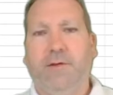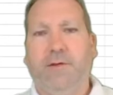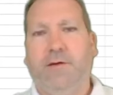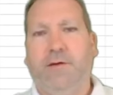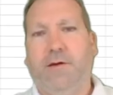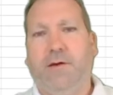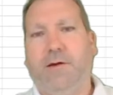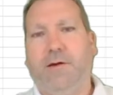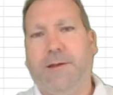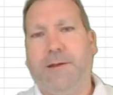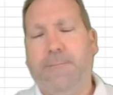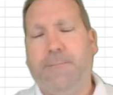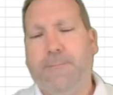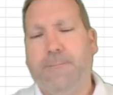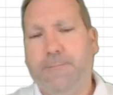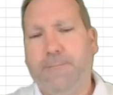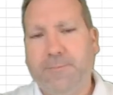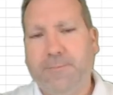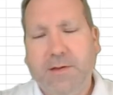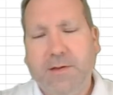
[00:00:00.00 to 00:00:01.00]
Hi.
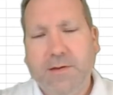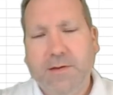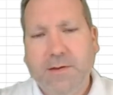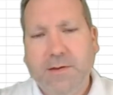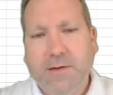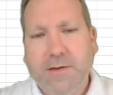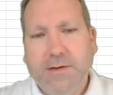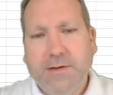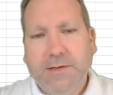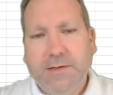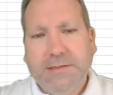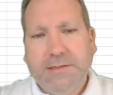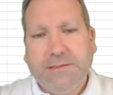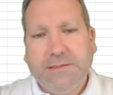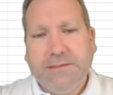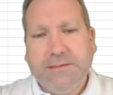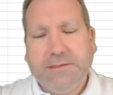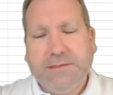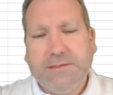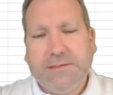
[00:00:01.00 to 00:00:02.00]

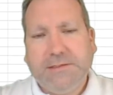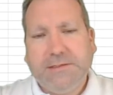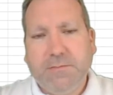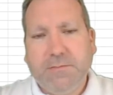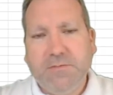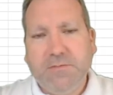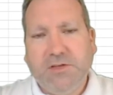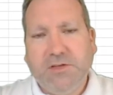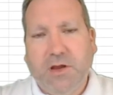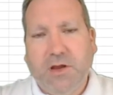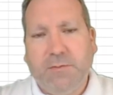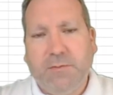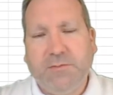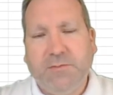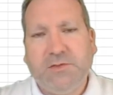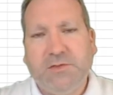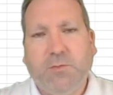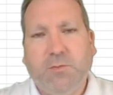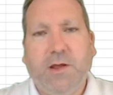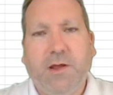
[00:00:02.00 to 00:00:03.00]

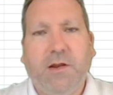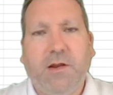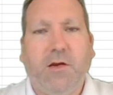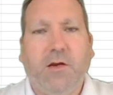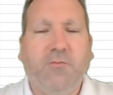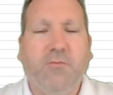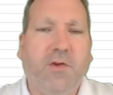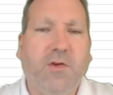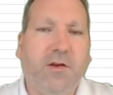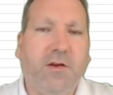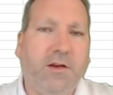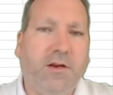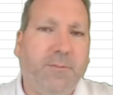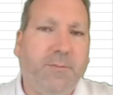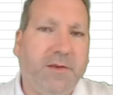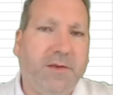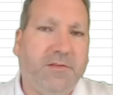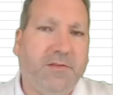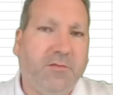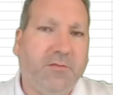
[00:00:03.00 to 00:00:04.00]
Sometimes when I'm running a
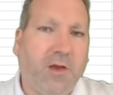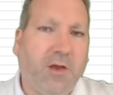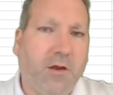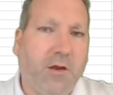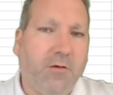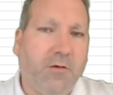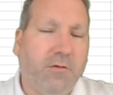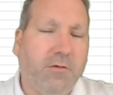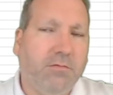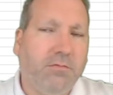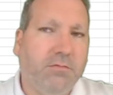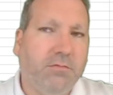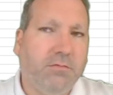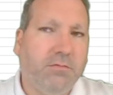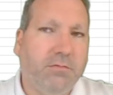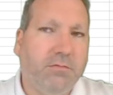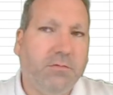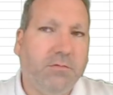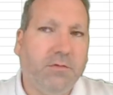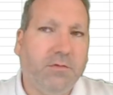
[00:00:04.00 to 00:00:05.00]
piece of code,
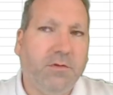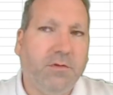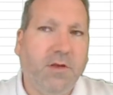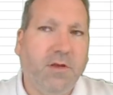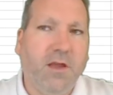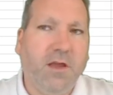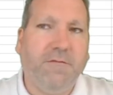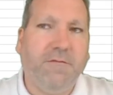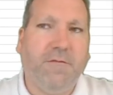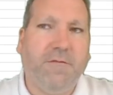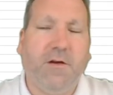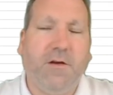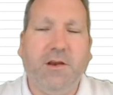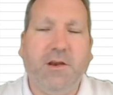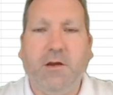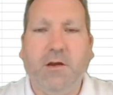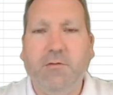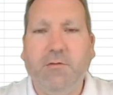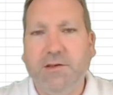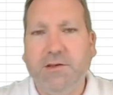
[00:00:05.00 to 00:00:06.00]
if I
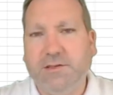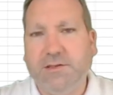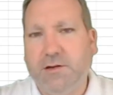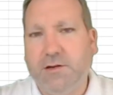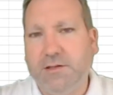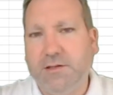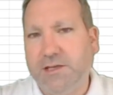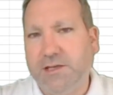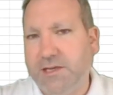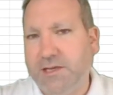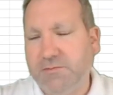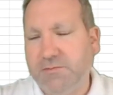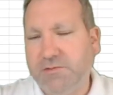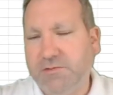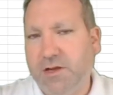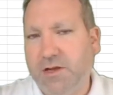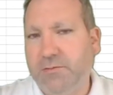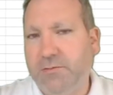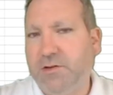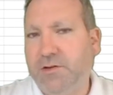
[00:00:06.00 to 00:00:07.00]
know it's going to take some
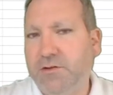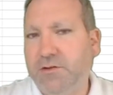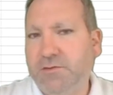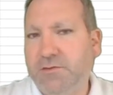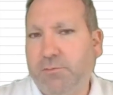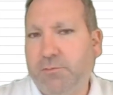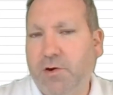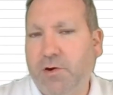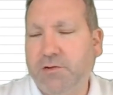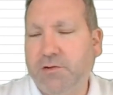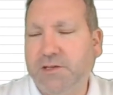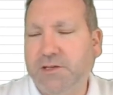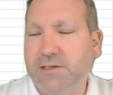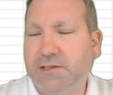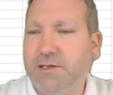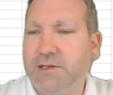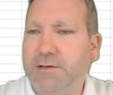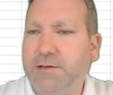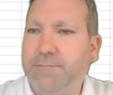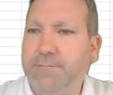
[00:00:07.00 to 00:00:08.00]
time to do some
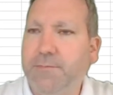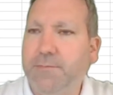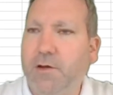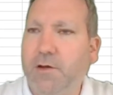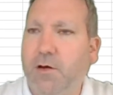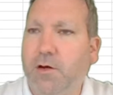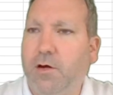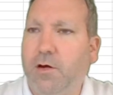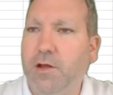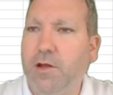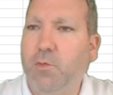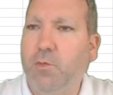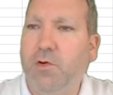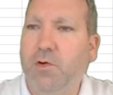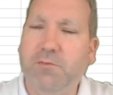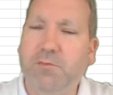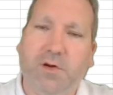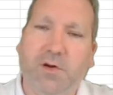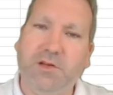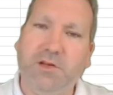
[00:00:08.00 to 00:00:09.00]
processing, I
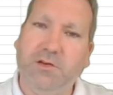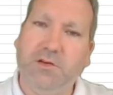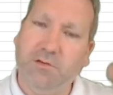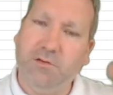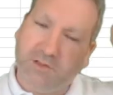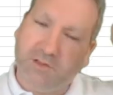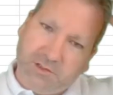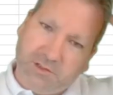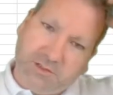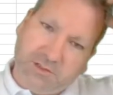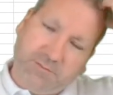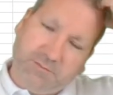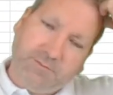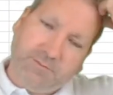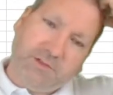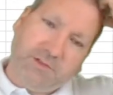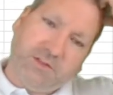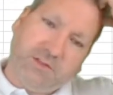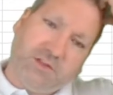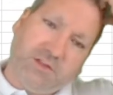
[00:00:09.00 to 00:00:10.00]
want my users
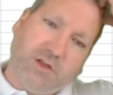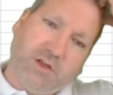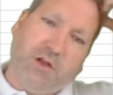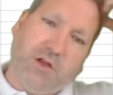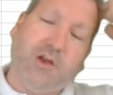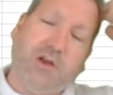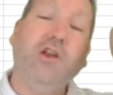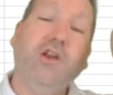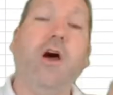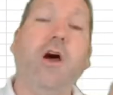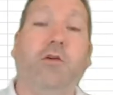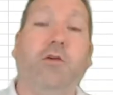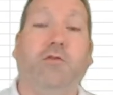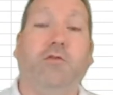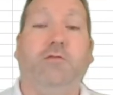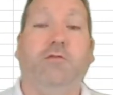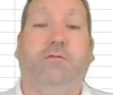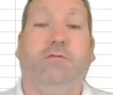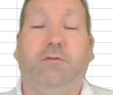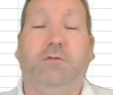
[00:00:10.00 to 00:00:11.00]
to
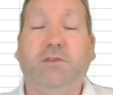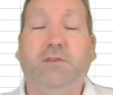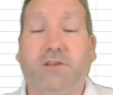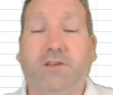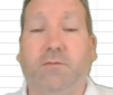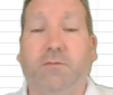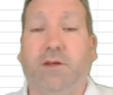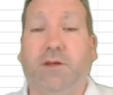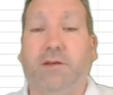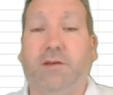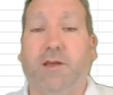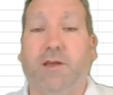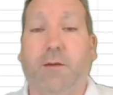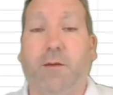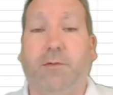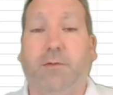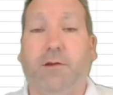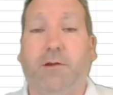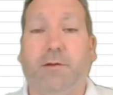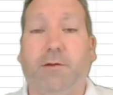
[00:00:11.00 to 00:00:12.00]
know something is
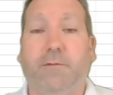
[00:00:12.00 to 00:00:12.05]
happening.